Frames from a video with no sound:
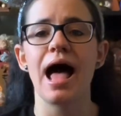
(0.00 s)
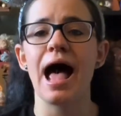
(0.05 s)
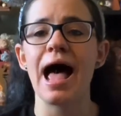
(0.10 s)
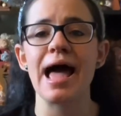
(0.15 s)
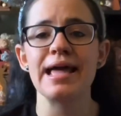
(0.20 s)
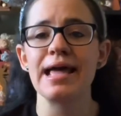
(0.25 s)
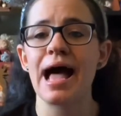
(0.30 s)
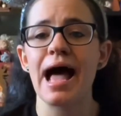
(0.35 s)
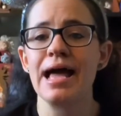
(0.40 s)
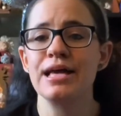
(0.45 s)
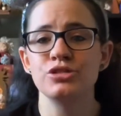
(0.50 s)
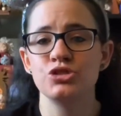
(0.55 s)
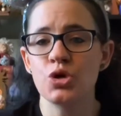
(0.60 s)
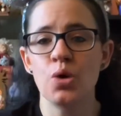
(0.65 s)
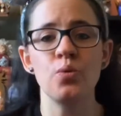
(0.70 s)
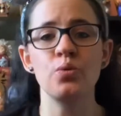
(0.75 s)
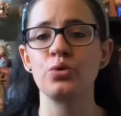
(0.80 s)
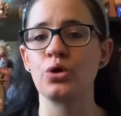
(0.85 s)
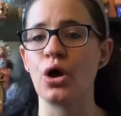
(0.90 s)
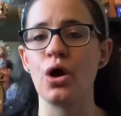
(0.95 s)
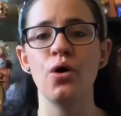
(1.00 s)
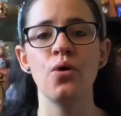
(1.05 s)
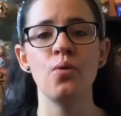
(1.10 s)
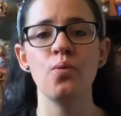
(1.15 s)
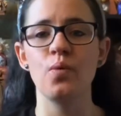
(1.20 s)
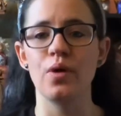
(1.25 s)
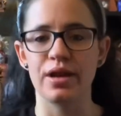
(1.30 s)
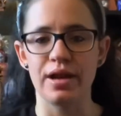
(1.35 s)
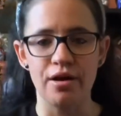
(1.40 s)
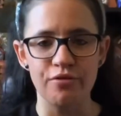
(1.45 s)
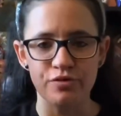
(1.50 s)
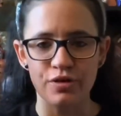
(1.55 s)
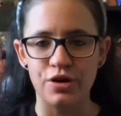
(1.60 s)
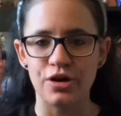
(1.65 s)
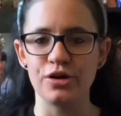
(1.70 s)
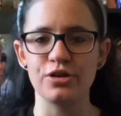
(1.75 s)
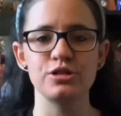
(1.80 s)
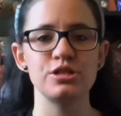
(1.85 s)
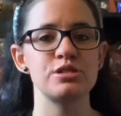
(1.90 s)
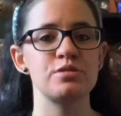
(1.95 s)
I don't know.
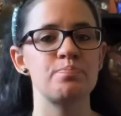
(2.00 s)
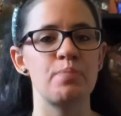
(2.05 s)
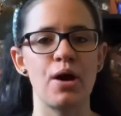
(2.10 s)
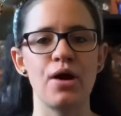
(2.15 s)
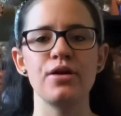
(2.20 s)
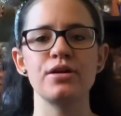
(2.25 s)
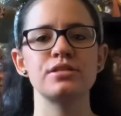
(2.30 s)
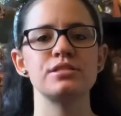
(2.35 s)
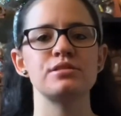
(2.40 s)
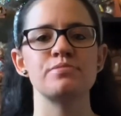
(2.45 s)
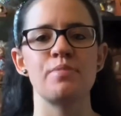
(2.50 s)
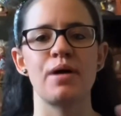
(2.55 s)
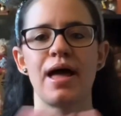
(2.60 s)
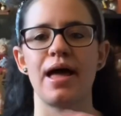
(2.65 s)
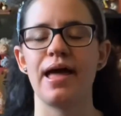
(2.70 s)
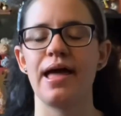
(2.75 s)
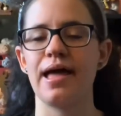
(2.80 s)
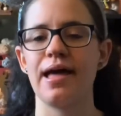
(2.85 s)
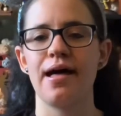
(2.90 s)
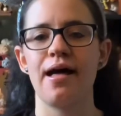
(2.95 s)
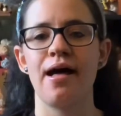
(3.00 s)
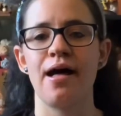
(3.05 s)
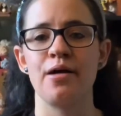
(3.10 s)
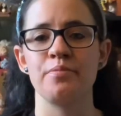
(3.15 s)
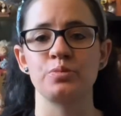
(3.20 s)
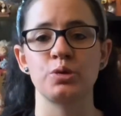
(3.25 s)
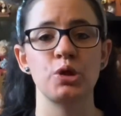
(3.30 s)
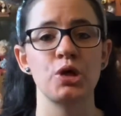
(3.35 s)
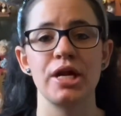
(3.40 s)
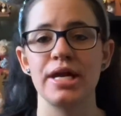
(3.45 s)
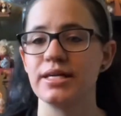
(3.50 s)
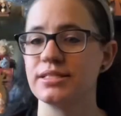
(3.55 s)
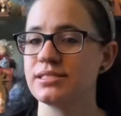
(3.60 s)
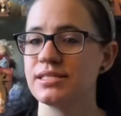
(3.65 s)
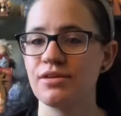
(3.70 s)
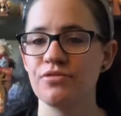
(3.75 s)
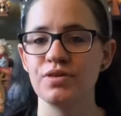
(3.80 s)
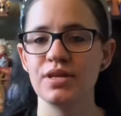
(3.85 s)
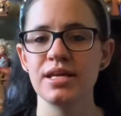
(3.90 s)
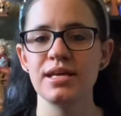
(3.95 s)
Whatever sparks my
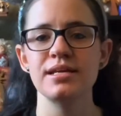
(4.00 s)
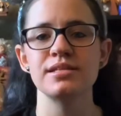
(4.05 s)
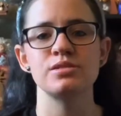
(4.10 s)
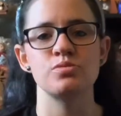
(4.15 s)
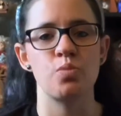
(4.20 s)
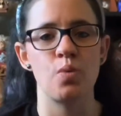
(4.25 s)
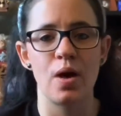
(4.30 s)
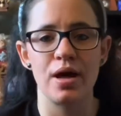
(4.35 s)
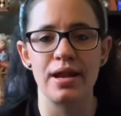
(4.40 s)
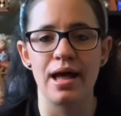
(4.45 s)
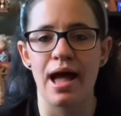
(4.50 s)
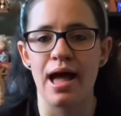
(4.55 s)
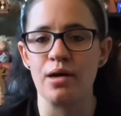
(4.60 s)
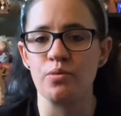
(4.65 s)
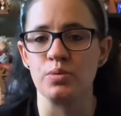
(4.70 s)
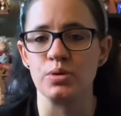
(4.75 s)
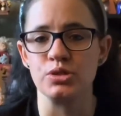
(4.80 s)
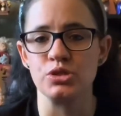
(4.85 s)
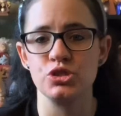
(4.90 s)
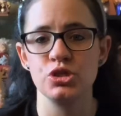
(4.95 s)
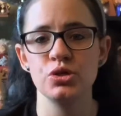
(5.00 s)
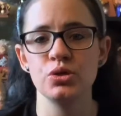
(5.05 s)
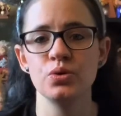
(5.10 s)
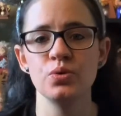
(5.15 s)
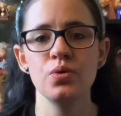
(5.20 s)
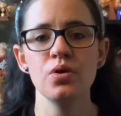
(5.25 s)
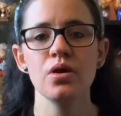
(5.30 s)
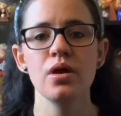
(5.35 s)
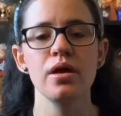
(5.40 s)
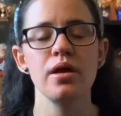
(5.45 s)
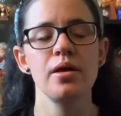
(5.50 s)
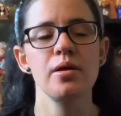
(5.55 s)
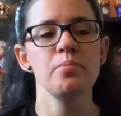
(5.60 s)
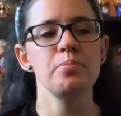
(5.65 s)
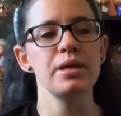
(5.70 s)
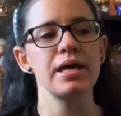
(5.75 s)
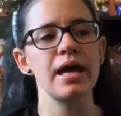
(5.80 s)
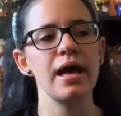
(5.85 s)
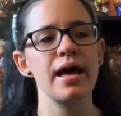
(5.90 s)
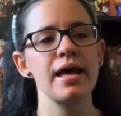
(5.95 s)
creativity is what I will do,
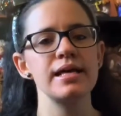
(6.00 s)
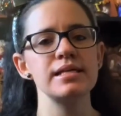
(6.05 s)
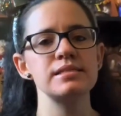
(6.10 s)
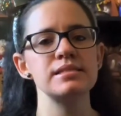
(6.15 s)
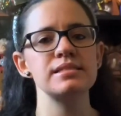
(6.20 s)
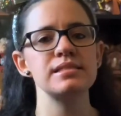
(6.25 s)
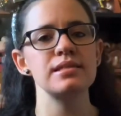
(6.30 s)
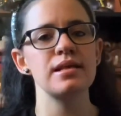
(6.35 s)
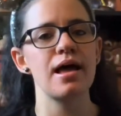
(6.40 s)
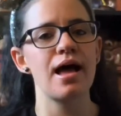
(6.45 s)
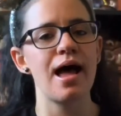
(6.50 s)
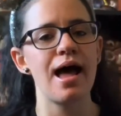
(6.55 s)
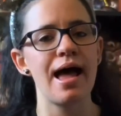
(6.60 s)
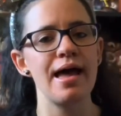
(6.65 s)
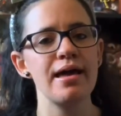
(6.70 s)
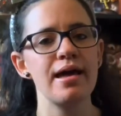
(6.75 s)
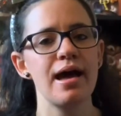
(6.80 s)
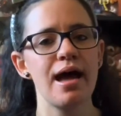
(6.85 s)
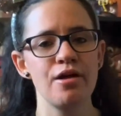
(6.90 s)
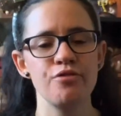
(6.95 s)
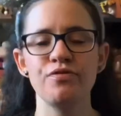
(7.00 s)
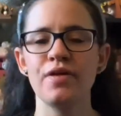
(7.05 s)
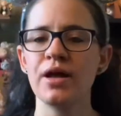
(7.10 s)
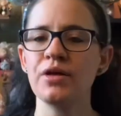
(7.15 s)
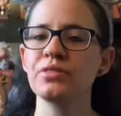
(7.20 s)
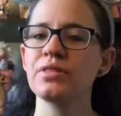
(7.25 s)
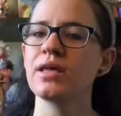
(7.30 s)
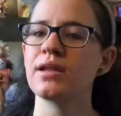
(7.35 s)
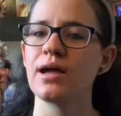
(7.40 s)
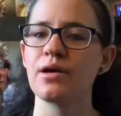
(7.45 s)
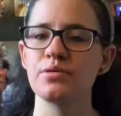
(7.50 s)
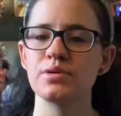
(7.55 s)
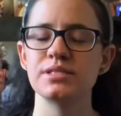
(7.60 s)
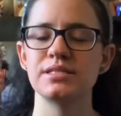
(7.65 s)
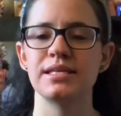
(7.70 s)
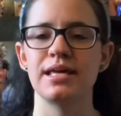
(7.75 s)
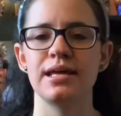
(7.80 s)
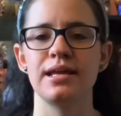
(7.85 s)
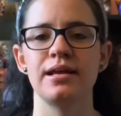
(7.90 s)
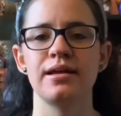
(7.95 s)
because I found that I was
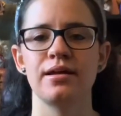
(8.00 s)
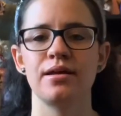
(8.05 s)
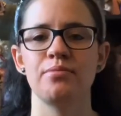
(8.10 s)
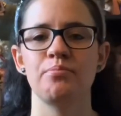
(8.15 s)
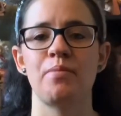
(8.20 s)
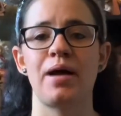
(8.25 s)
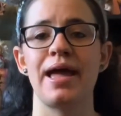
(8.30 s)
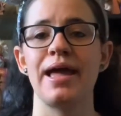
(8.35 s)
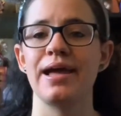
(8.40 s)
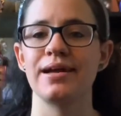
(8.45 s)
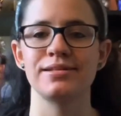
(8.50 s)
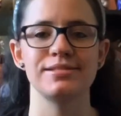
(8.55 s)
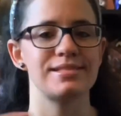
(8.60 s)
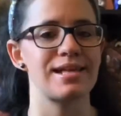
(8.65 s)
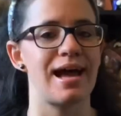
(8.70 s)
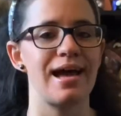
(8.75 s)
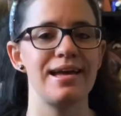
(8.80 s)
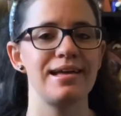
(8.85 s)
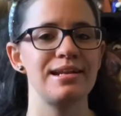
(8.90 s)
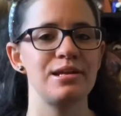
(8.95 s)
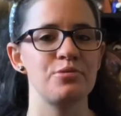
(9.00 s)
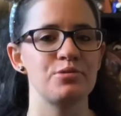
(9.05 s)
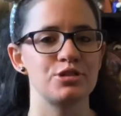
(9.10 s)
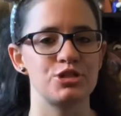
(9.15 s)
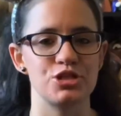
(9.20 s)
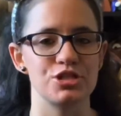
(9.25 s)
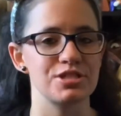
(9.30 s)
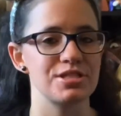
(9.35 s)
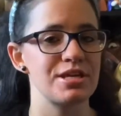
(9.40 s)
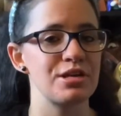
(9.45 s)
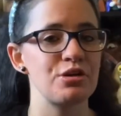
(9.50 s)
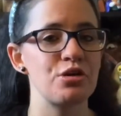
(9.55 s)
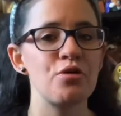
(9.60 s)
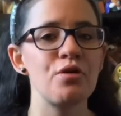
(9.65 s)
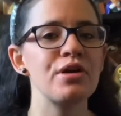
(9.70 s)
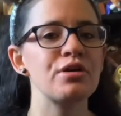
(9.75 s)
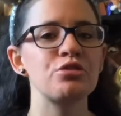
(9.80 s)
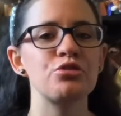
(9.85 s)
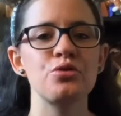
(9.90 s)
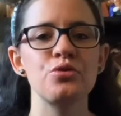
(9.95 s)
getting, my anxiety was just like
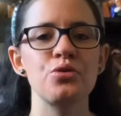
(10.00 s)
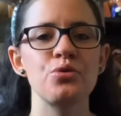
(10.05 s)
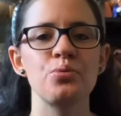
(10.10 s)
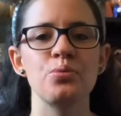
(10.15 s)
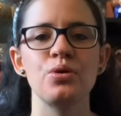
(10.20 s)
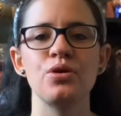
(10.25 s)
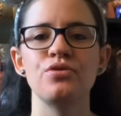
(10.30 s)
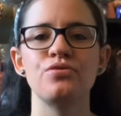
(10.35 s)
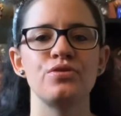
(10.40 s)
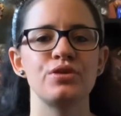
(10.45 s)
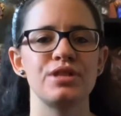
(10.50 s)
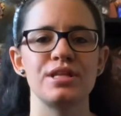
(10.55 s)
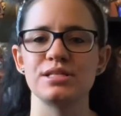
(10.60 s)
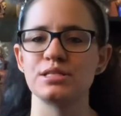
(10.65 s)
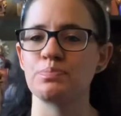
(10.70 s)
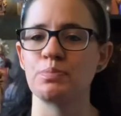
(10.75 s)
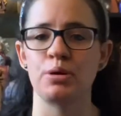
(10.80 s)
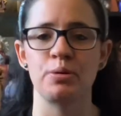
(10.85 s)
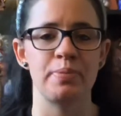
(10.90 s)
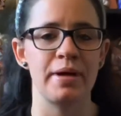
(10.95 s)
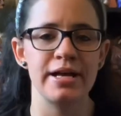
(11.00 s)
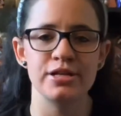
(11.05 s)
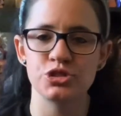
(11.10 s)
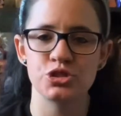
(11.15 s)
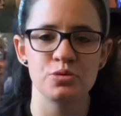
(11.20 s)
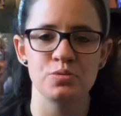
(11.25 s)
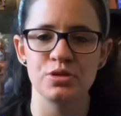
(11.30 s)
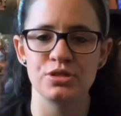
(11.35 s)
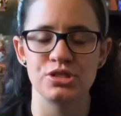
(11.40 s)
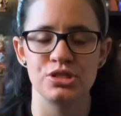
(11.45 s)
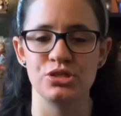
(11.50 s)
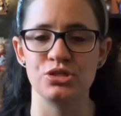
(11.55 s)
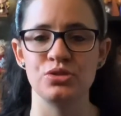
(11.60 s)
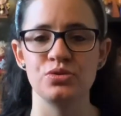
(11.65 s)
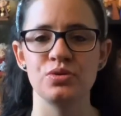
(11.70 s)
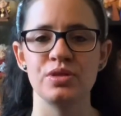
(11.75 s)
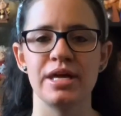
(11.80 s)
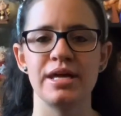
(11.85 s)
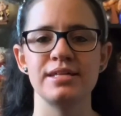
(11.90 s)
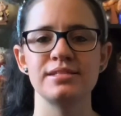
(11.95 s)
going through the roof with this perpetual
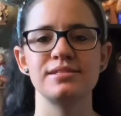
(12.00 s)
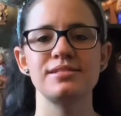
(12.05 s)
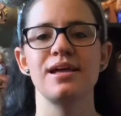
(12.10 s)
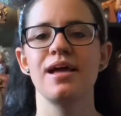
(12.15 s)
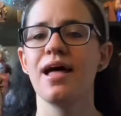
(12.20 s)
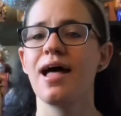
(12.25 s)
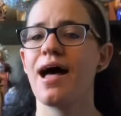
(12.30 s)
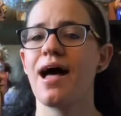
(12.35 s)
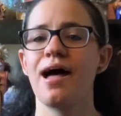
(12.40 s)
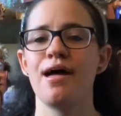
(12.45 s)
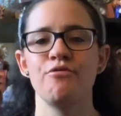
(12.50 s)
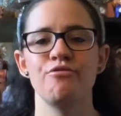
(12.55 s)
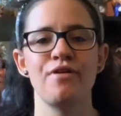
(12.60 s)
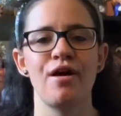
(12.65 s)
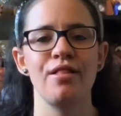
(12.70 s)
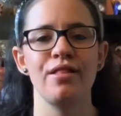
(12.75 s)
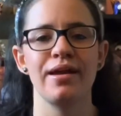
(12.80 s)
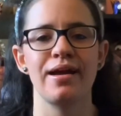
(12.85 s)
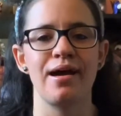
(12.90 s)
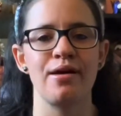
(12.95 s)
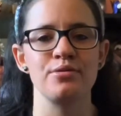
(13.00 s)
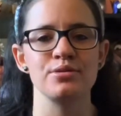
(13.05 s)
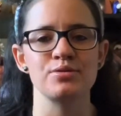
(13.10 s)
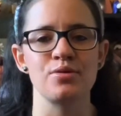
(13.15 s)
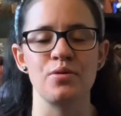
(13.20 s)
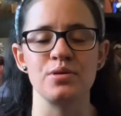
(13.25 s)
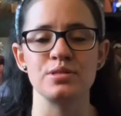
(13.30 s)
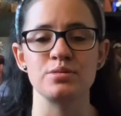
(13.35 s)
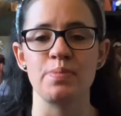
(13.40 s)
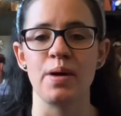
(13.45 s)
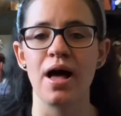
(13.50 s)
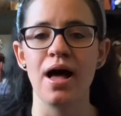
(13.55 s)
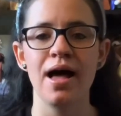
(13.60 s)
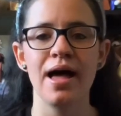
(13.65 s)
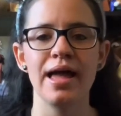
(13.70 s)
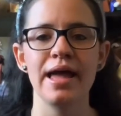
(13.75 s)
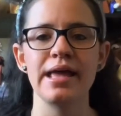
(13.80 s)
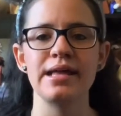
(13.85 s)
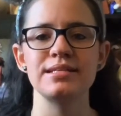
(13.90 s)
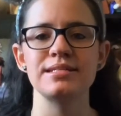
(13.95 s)
to-do list. I felt like I was always
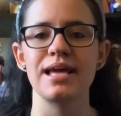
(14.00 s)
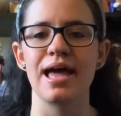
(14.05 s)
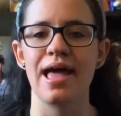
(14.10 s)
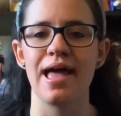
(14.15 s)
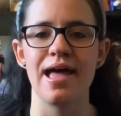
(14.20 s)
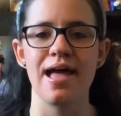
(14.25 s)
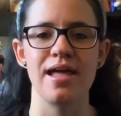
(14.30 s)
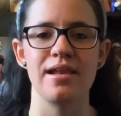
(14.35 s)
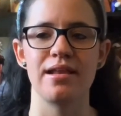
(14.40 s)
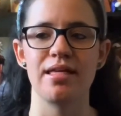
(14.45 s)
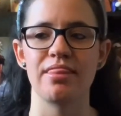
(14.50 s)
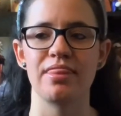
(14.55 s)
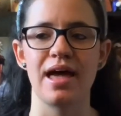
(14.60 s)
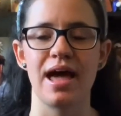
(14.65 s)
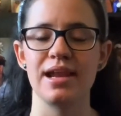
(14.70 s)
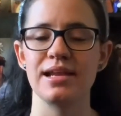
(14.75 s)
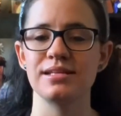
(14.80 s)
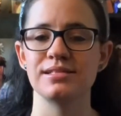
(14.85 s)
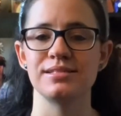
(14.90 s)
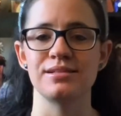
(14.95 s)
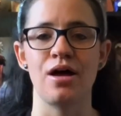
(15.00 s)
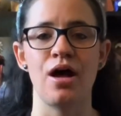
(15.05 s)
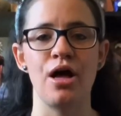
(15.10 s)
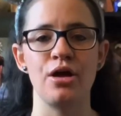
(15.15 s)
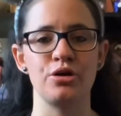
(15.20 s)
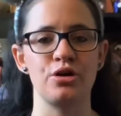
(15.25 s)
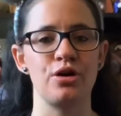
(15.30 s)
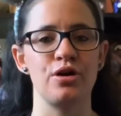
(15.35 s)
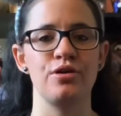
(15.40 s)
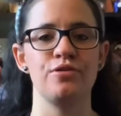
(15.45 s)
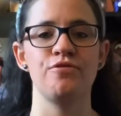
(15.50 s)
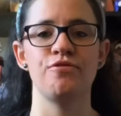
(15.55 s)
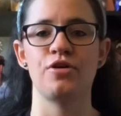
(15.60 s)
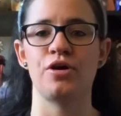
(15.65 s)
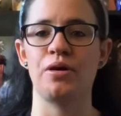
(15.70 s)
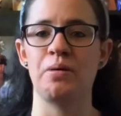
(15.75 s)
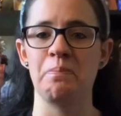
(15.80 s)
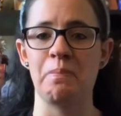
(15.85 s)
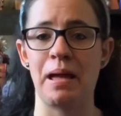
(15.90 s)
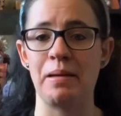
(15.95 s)
behind, and that is not good
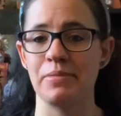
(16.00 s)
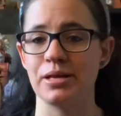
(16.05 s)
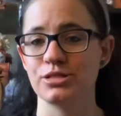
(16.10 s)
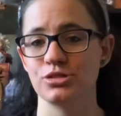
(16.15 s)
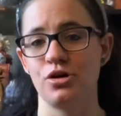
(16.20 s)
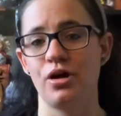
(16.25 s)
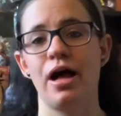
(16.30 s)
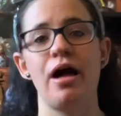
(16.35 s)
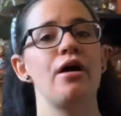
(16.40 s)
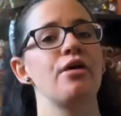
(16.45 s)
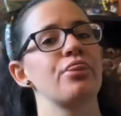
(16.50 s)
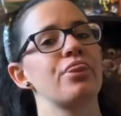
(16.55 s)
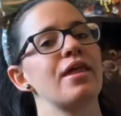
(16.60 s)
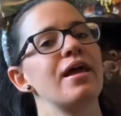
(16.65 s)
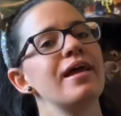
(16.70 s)
for my mental health.